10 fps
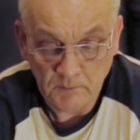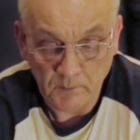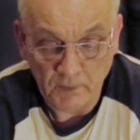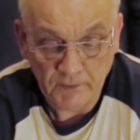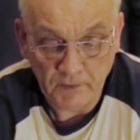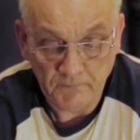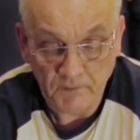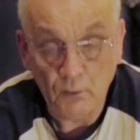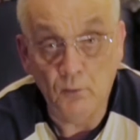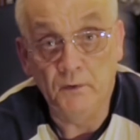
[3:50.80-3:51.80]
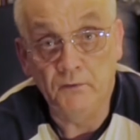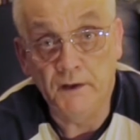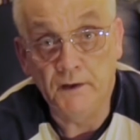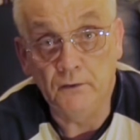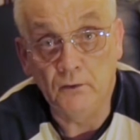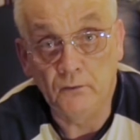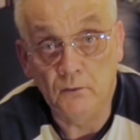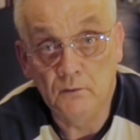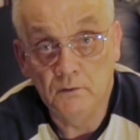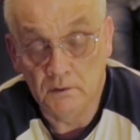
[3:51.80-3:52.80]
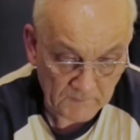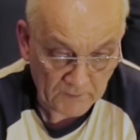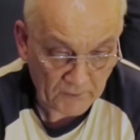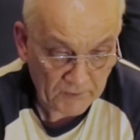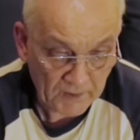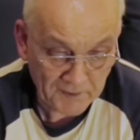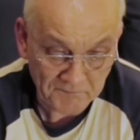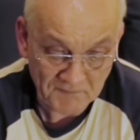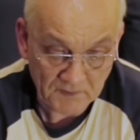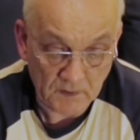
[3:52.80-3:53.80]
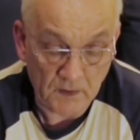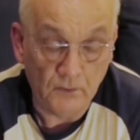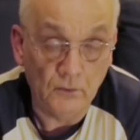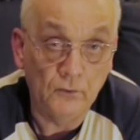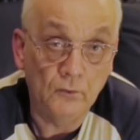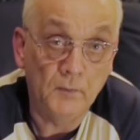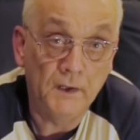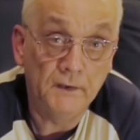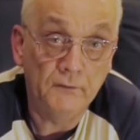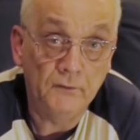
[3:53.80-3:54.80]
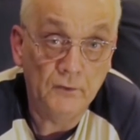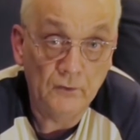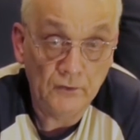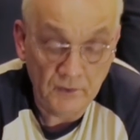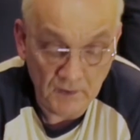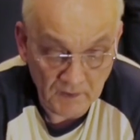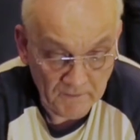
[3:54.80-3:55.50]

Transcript: But I hope you find it useful. As I said, I don't do many reviews.